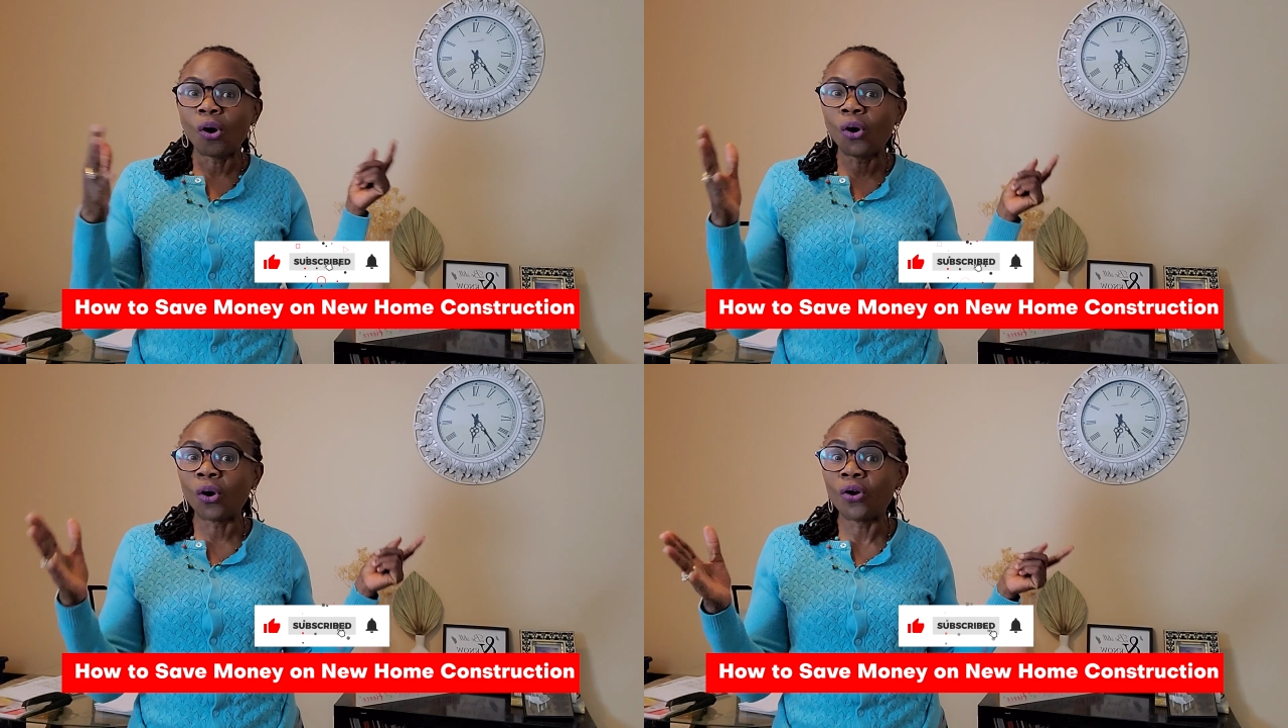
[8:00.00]

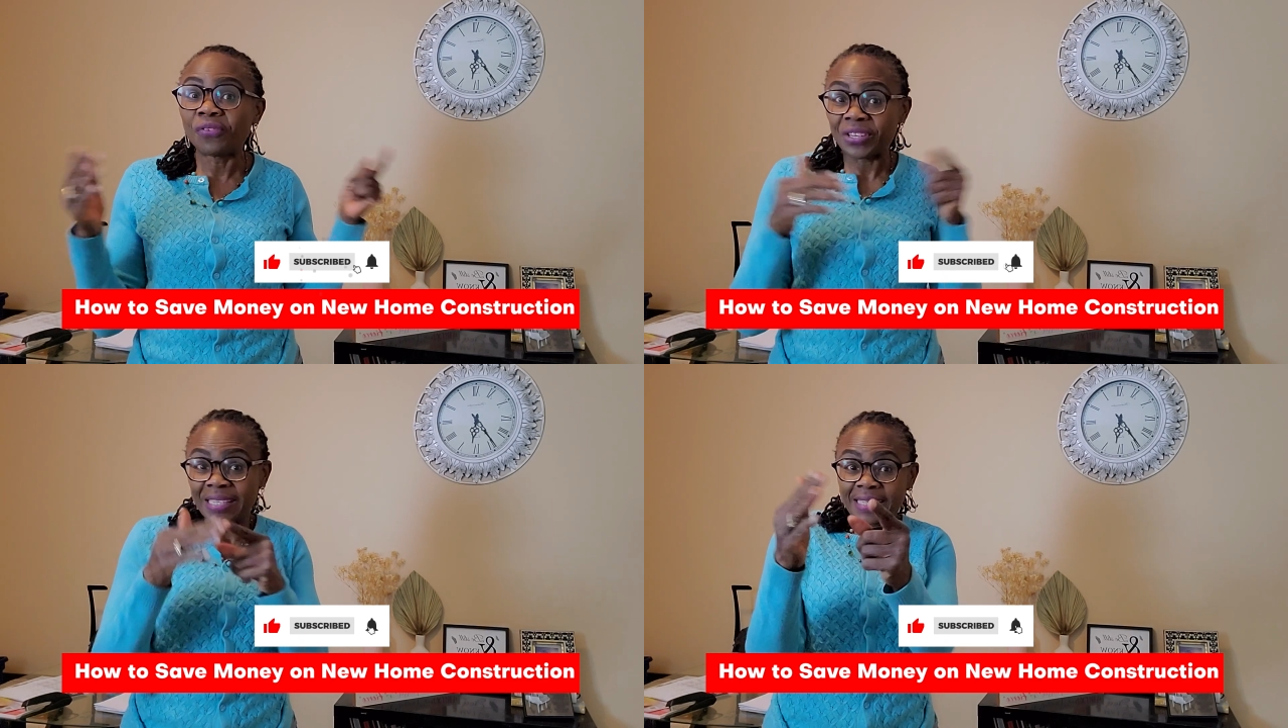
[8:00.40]
Or if
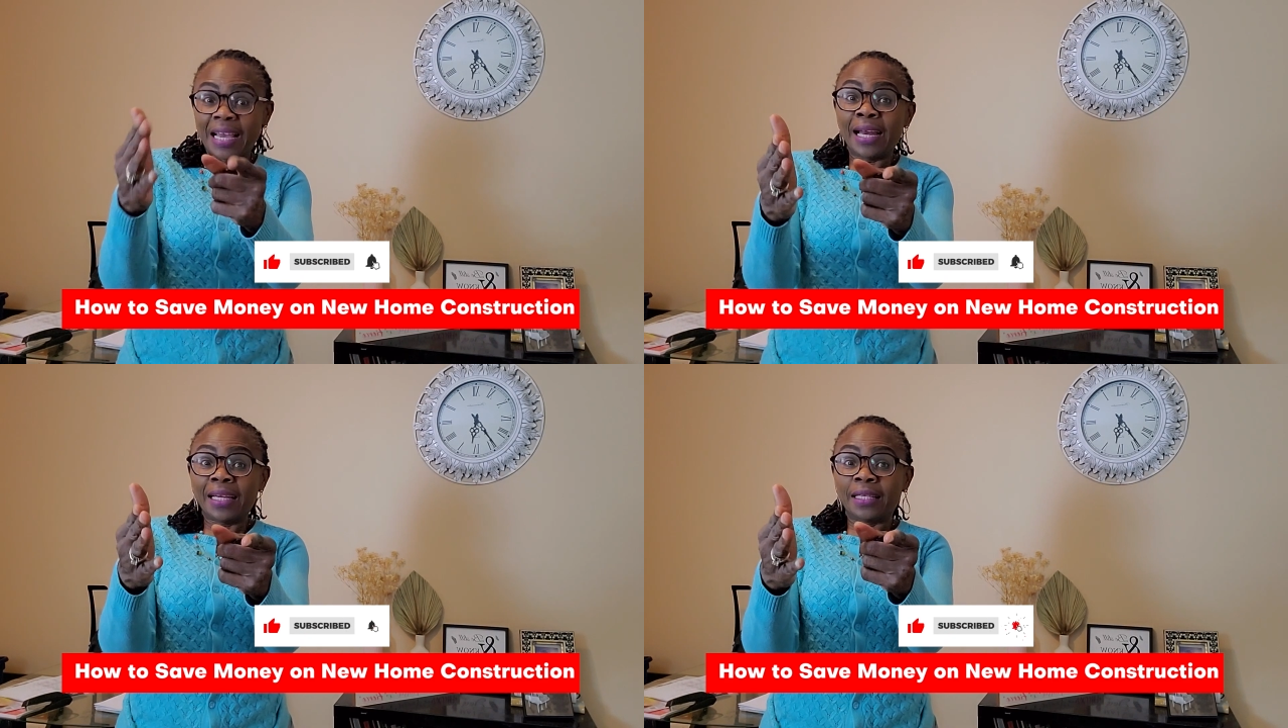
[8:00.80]
you're
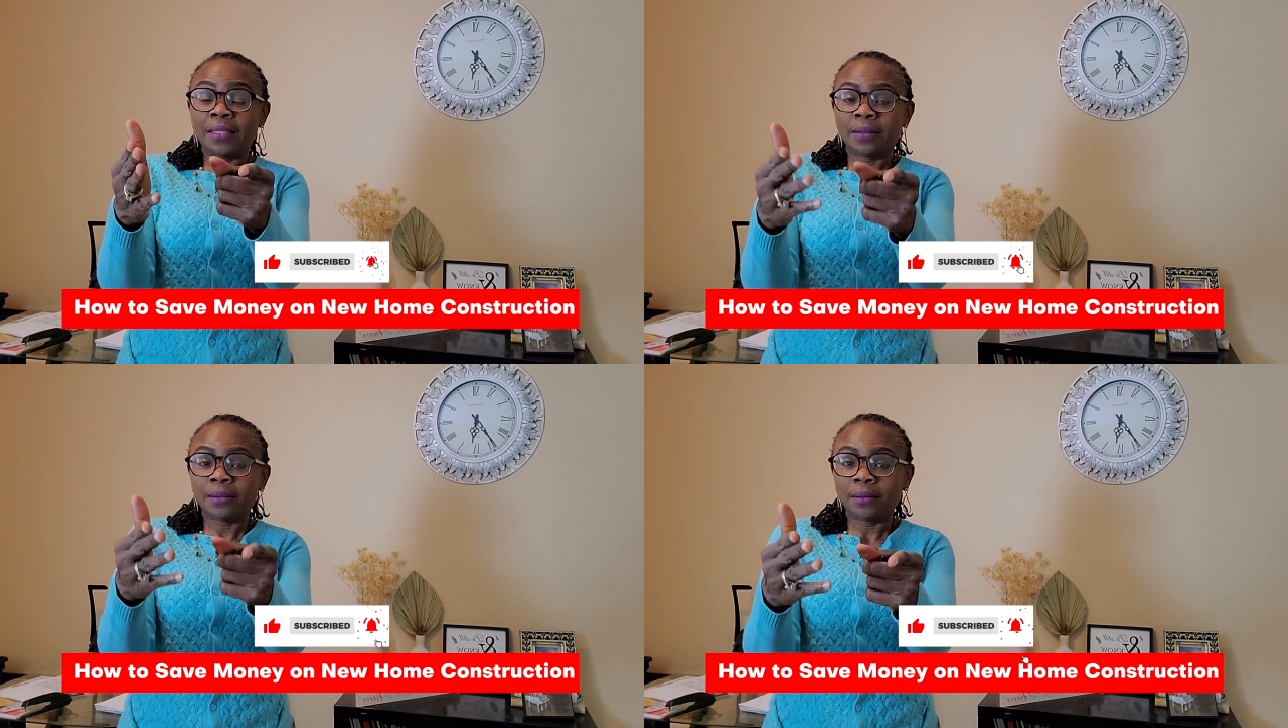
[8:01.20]

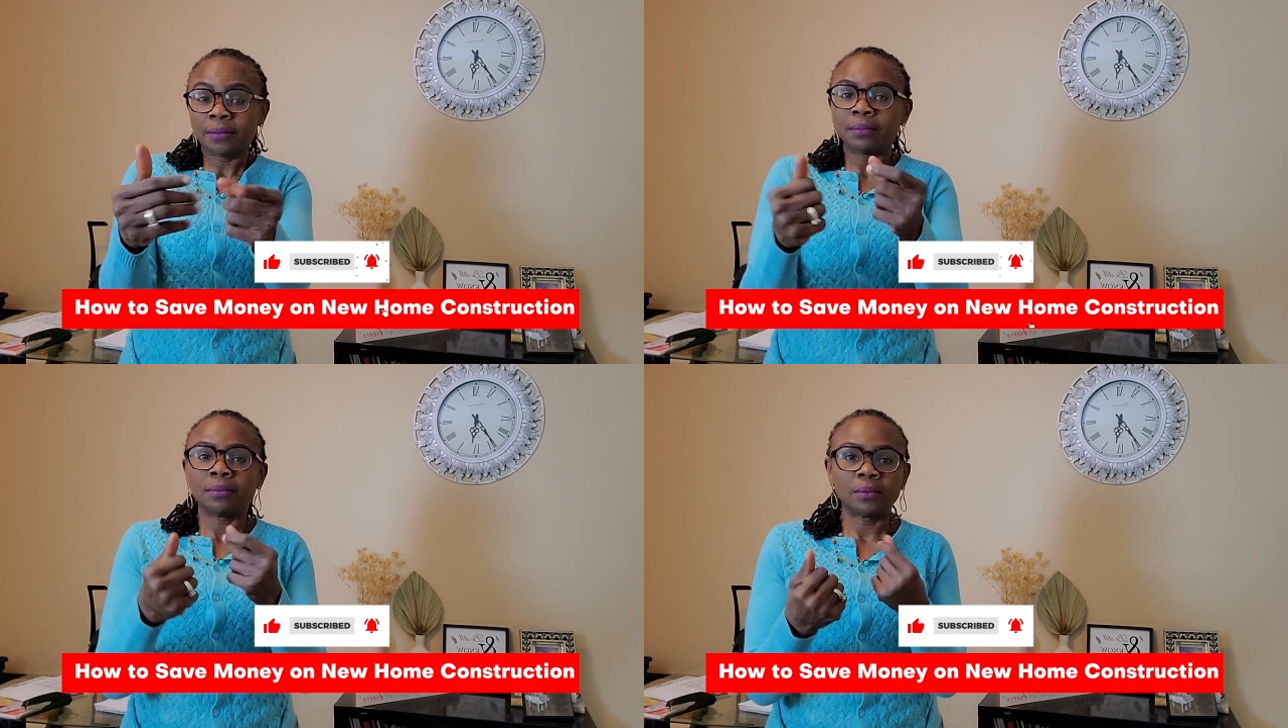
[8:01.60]
selling,
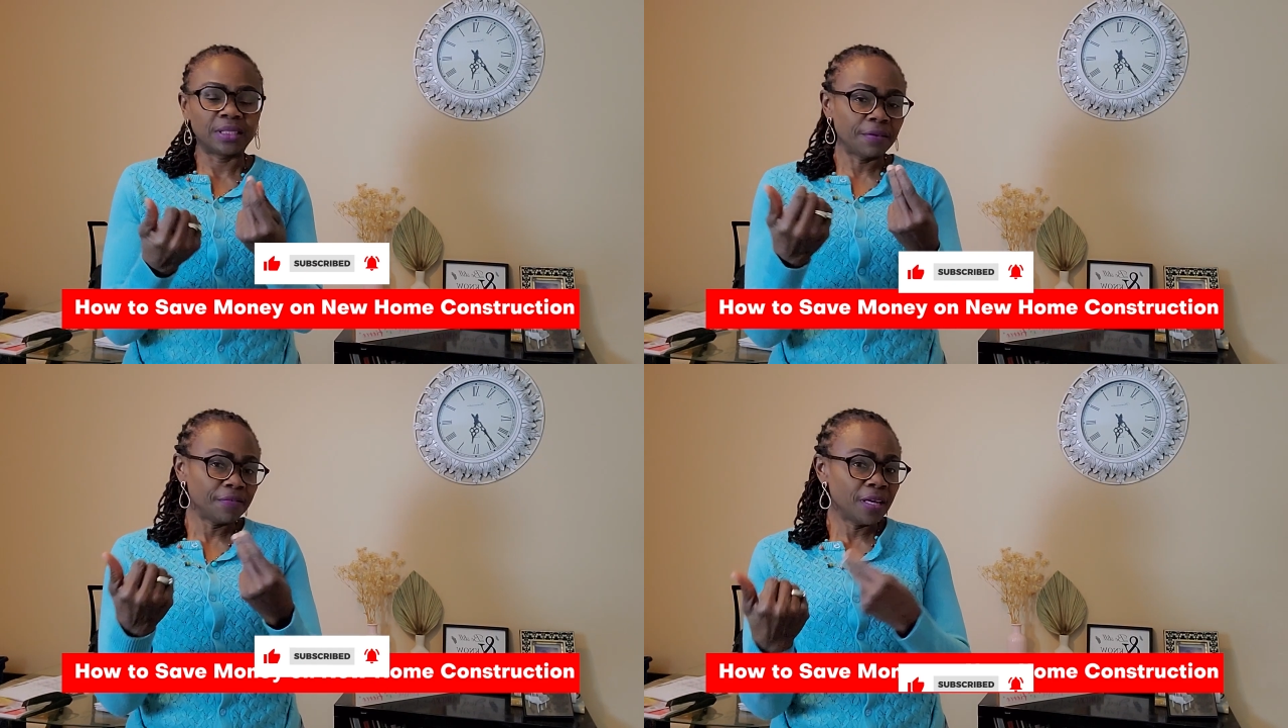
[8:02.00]

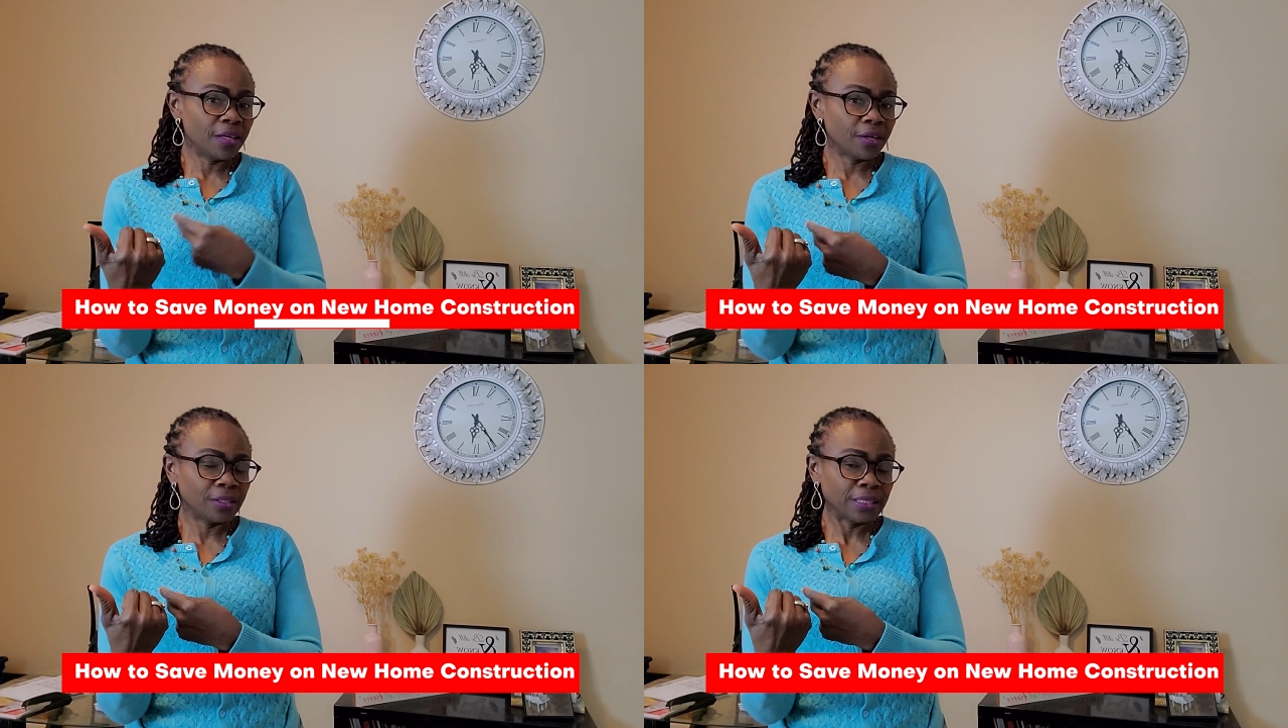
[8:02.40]
definitely
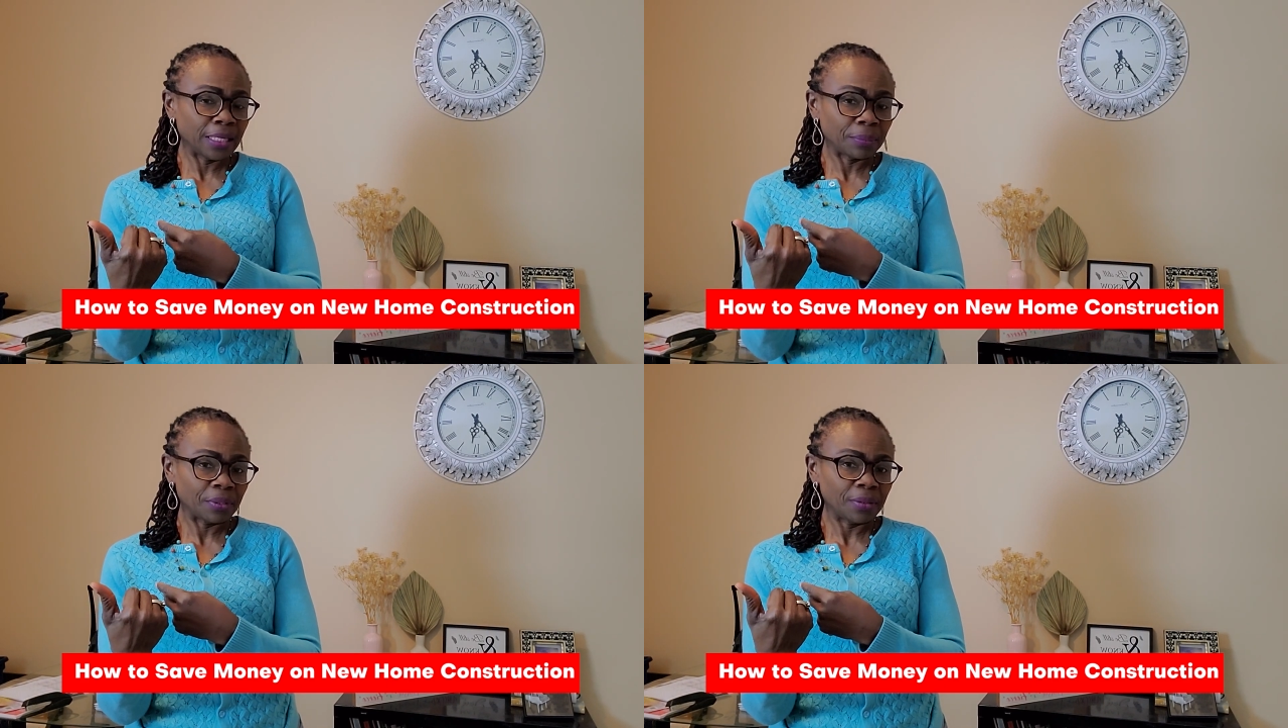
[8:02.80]

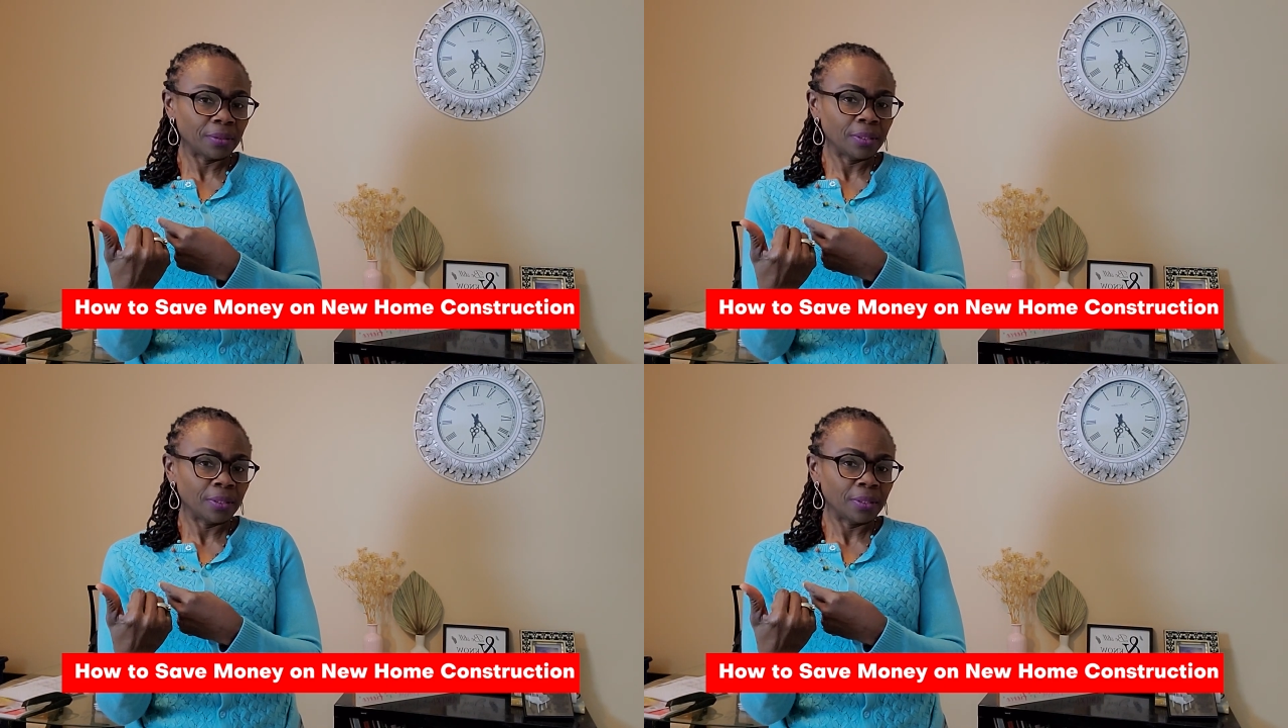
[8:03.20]
contact me.